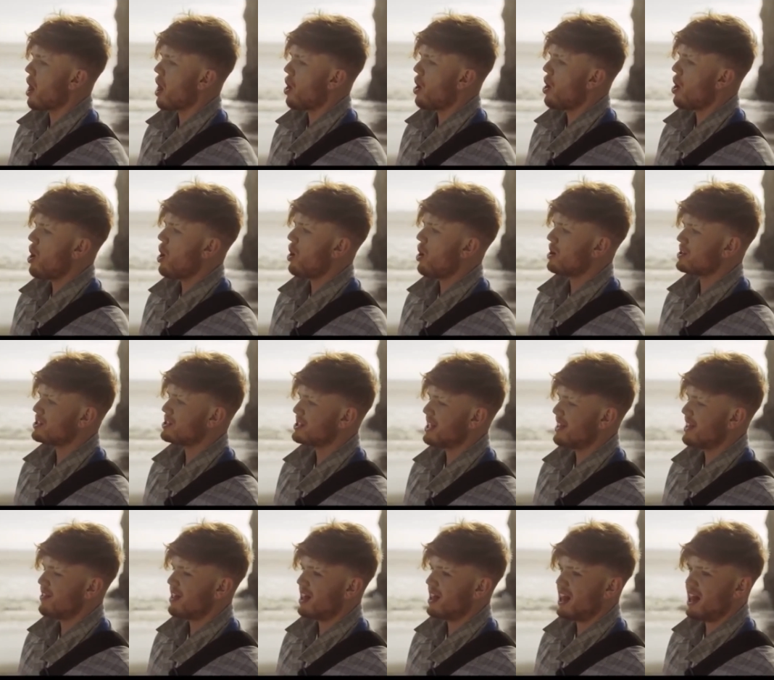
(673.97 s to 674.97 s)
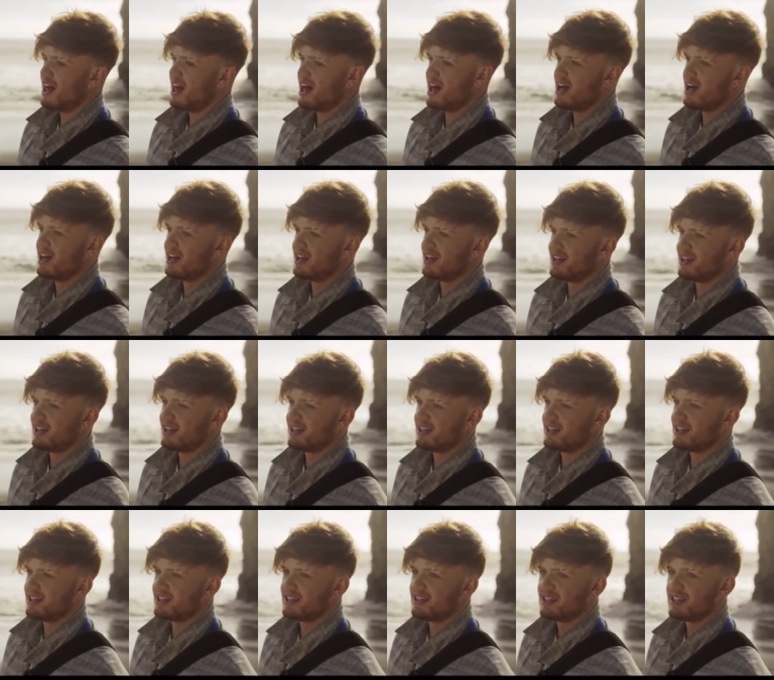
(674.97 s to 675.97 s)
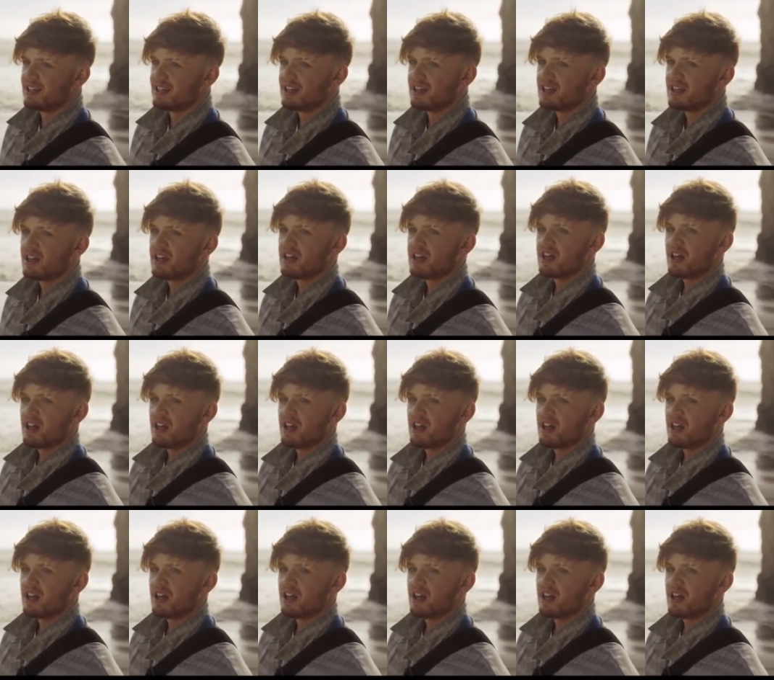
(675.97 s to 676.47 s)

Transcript: not about the manufacturing of it. And maybe I'm naive to